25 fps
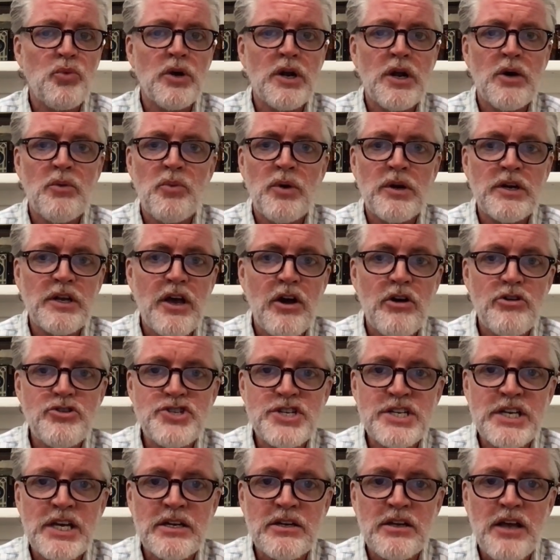one-on-one
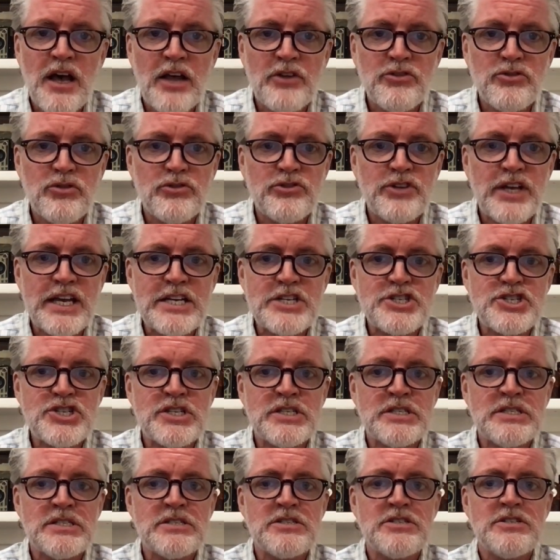coaching and
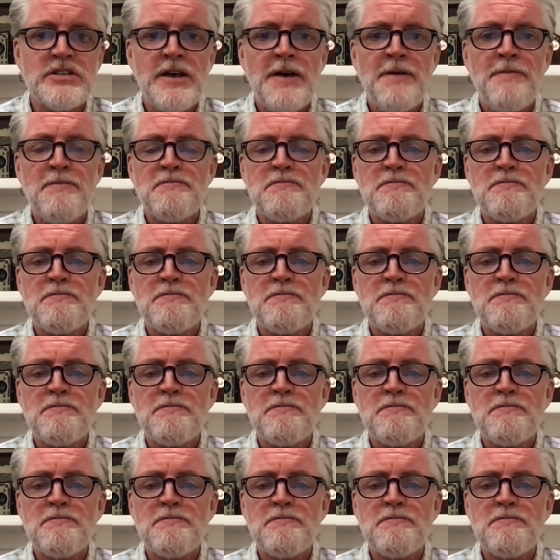consultations,